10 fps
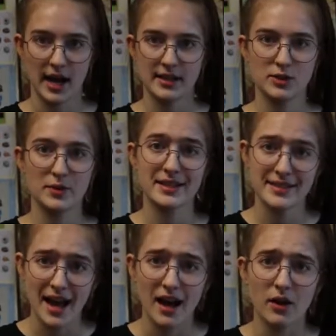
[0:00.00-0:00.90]
As you
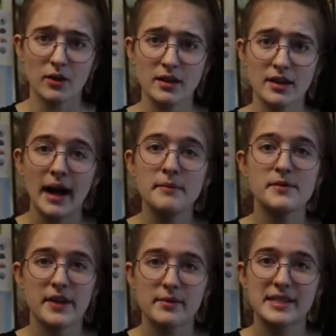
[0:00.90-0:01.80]
can tell,
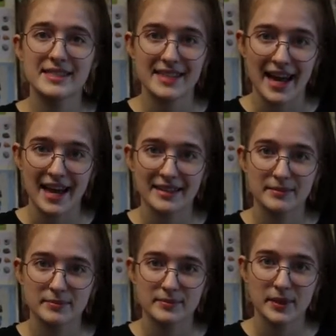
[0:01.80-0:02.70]
I'm very sad,
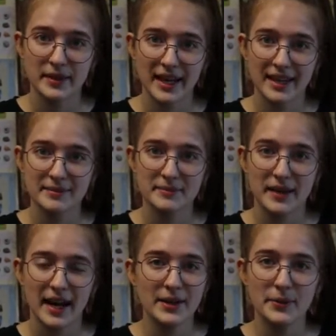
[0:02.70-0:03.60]
okay?
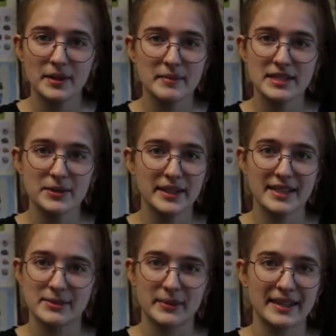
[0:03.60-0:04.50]
I don't want to be doing
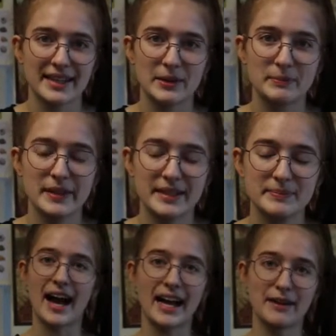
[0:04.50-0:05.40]
this right now,
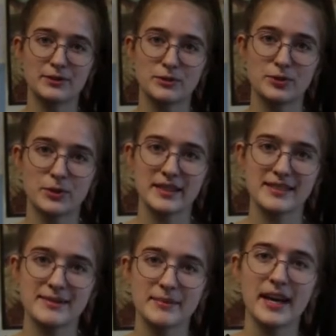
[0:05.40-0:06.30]
but I have no
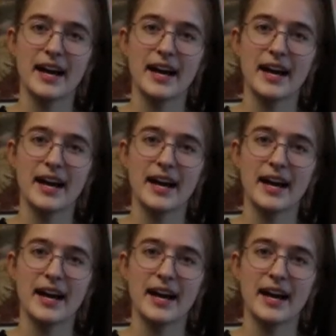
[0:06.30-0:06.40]
choice.